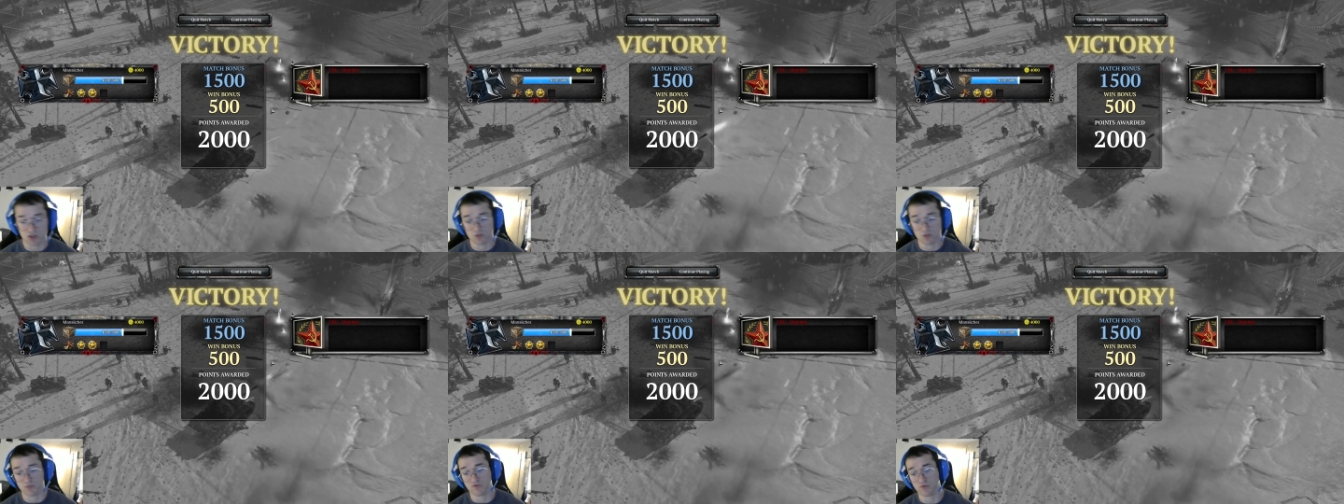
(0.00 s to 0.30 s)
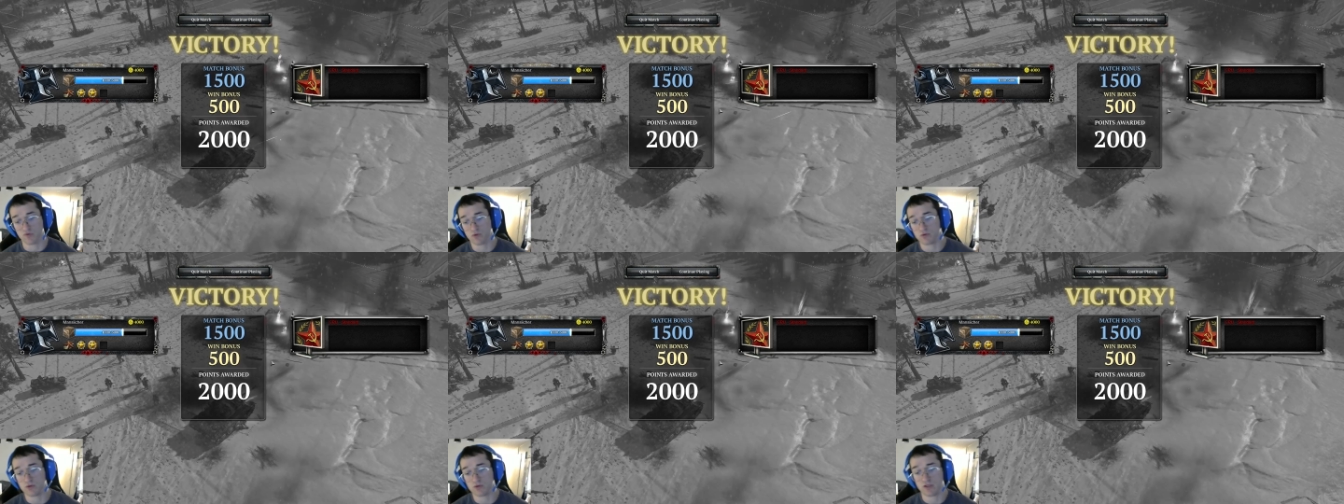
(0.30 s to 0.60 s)

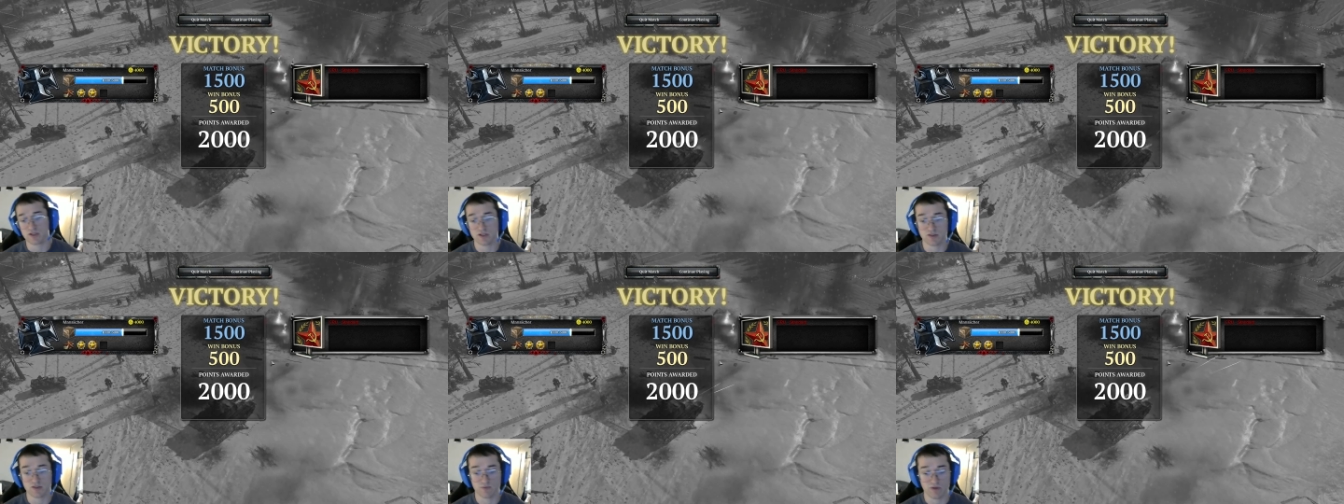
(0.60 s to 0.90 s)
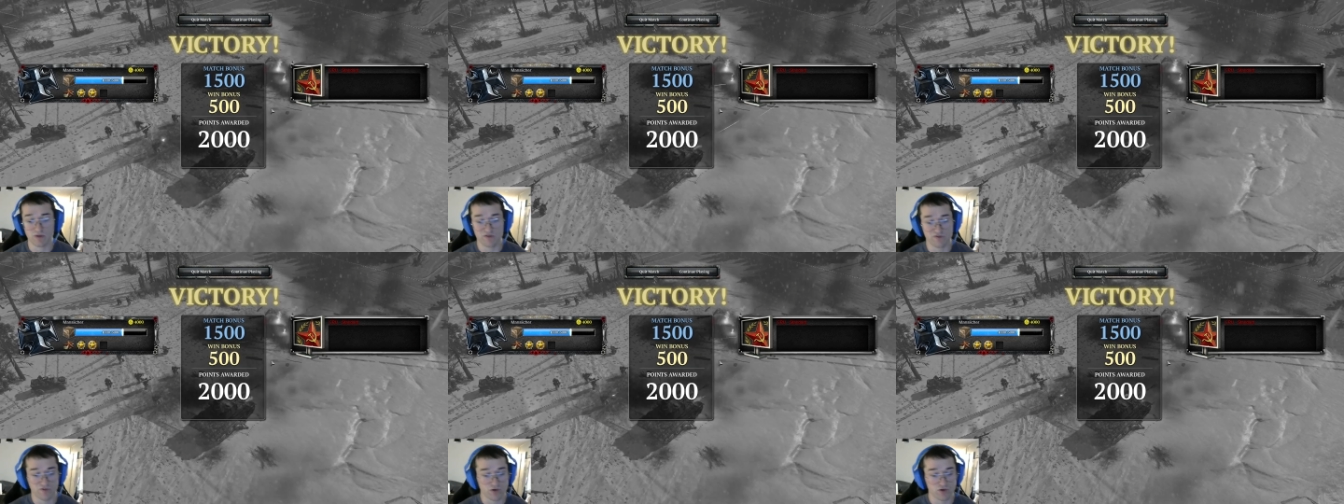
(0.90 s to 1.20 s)
before, this is
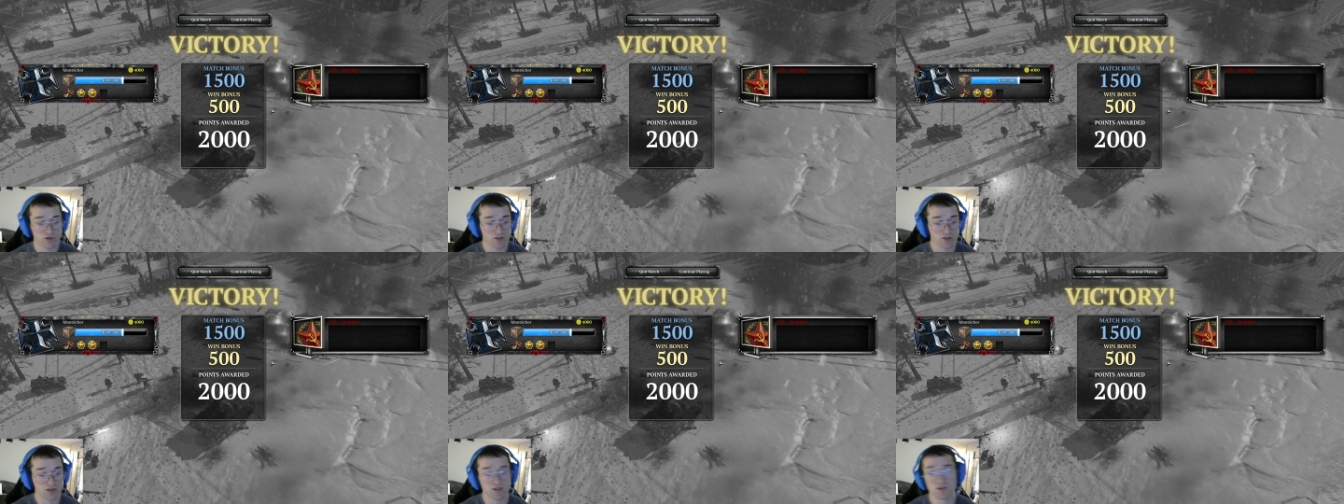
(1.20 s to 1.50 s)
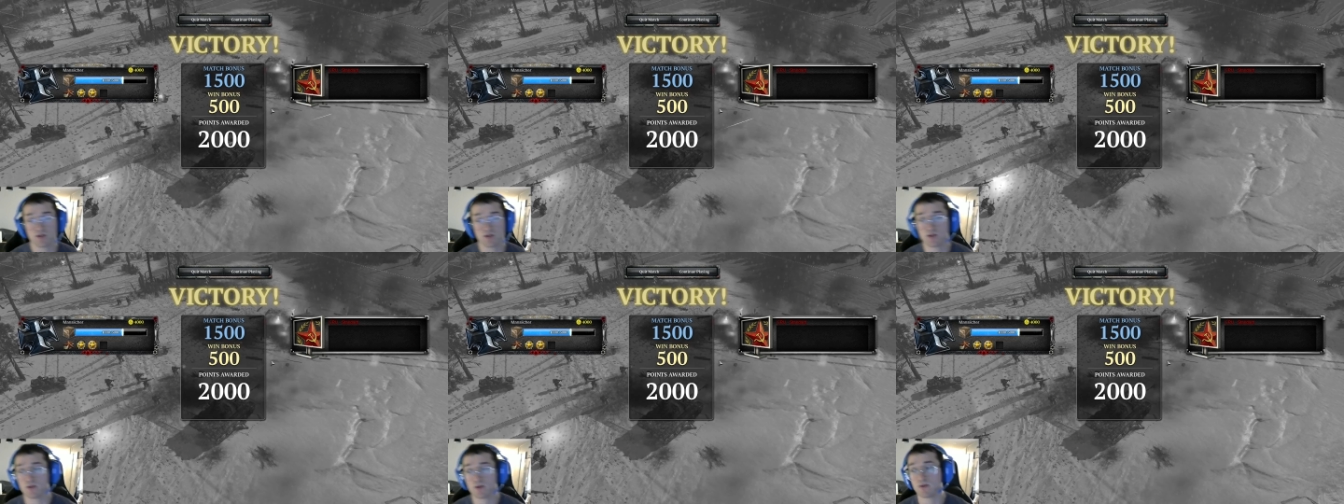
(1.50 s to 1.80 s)
my
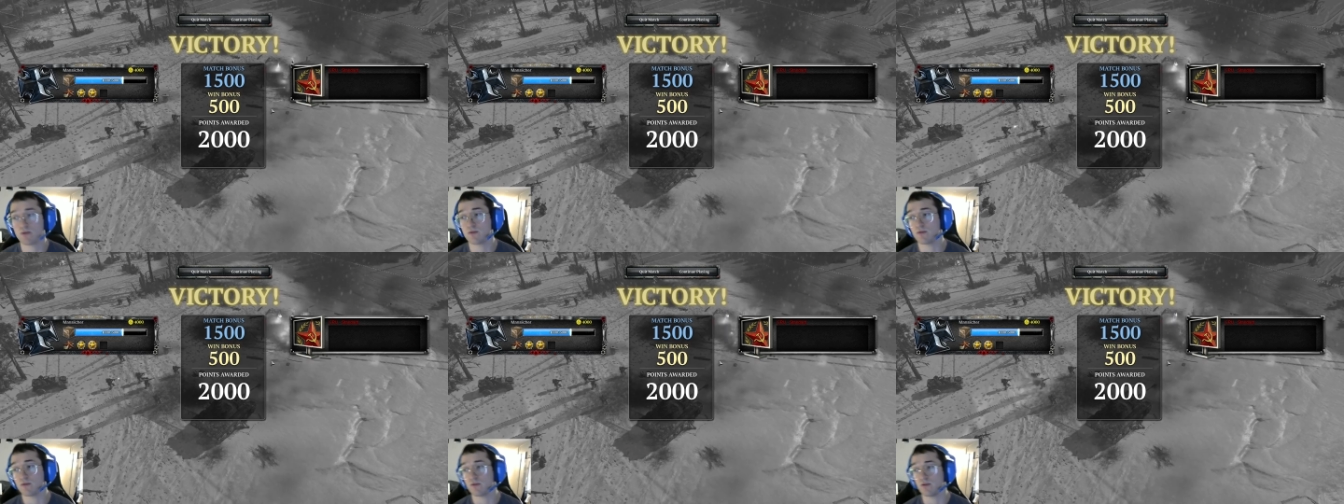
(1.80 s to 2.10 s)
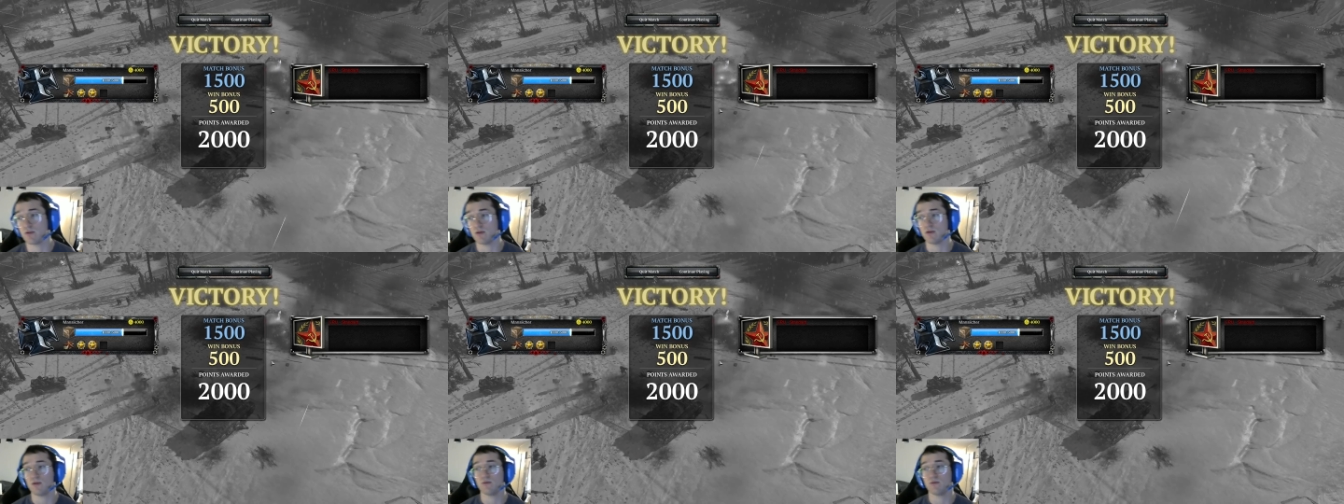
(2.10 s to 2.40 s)
first,
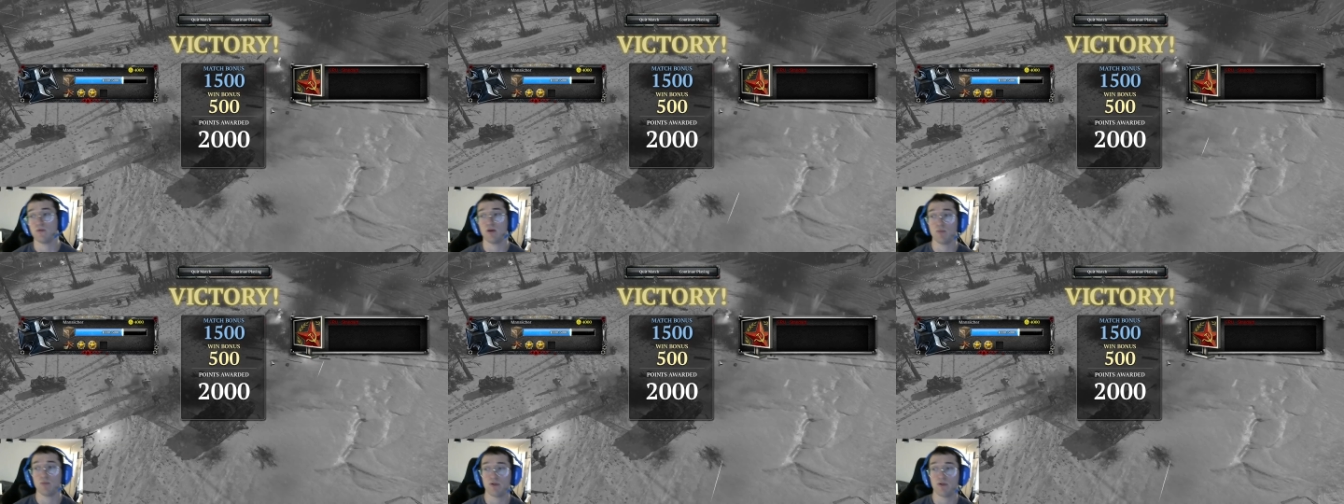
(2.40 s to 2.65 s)
really